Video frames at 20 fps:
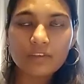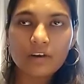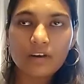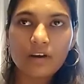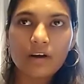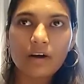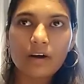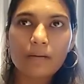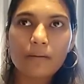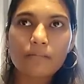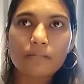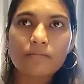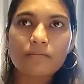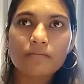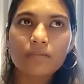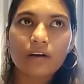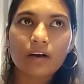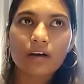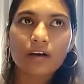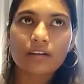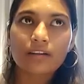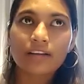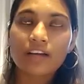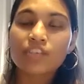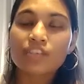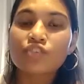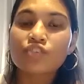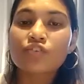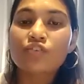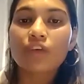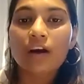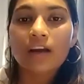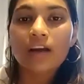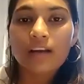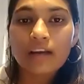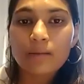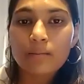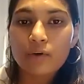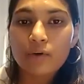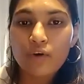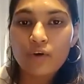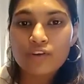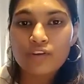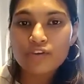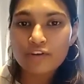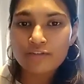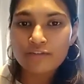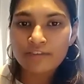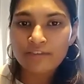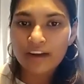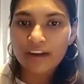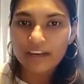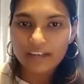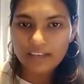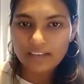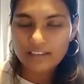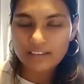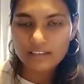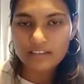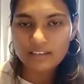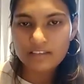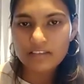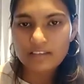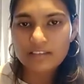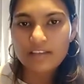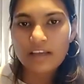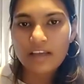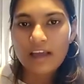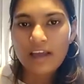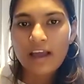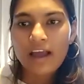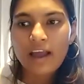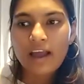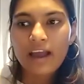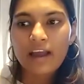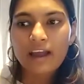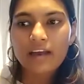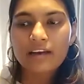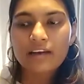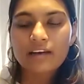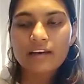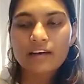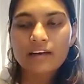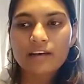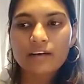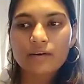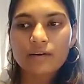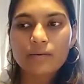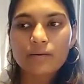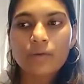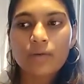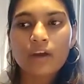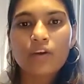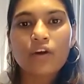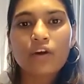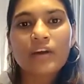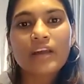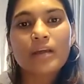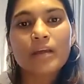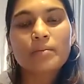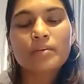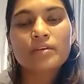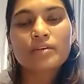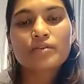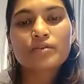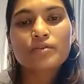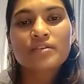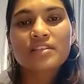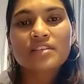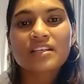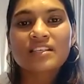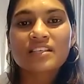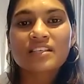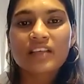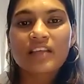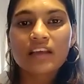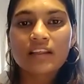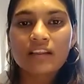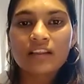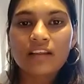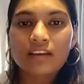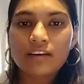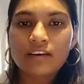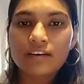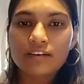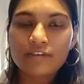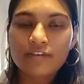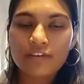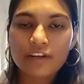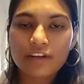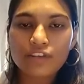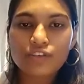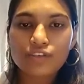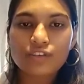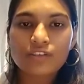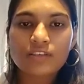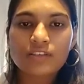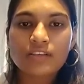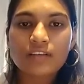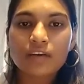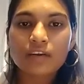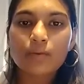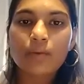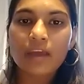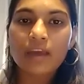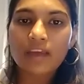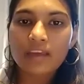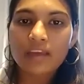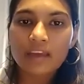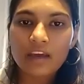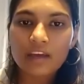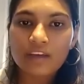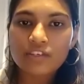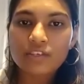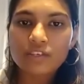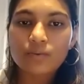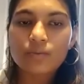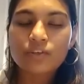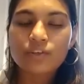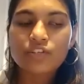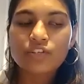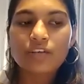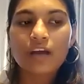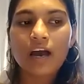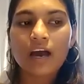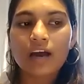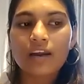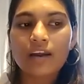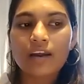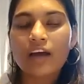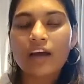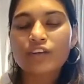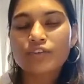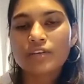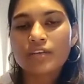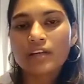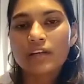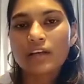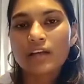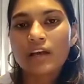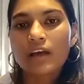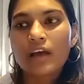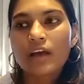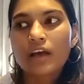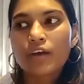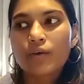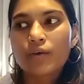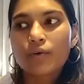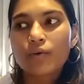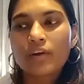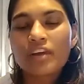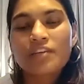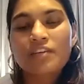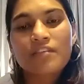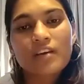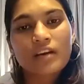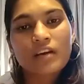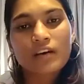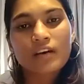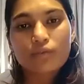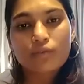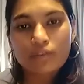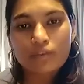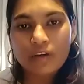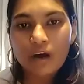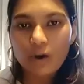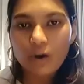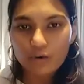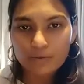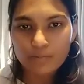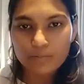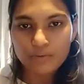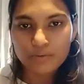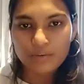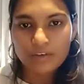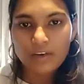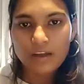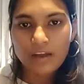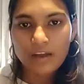uh, they are struggling because of finances and uh, we are not able to sustain the interventions that we engage in which are actually you know giving a good output